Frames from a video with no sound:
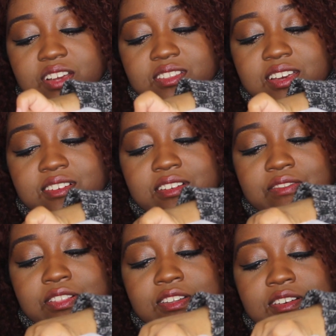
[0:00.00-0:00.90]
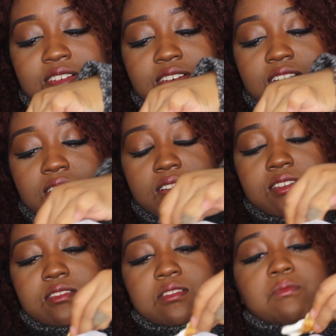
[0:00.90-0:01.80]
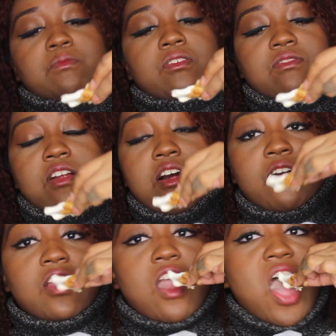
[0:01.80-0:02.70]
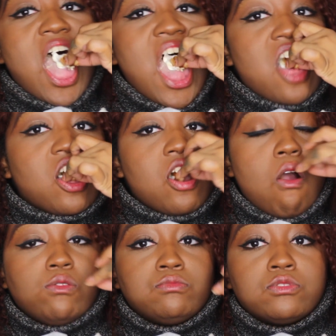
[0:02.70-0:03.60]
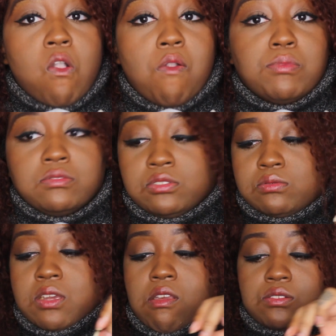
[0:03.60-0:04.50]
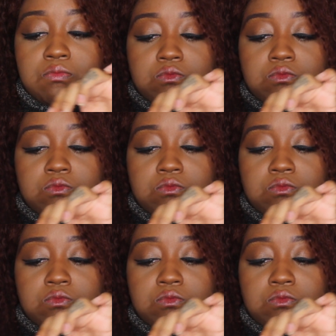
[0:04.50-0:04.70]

they're gonna have a long day ahead of them if they're already out of boneless wings.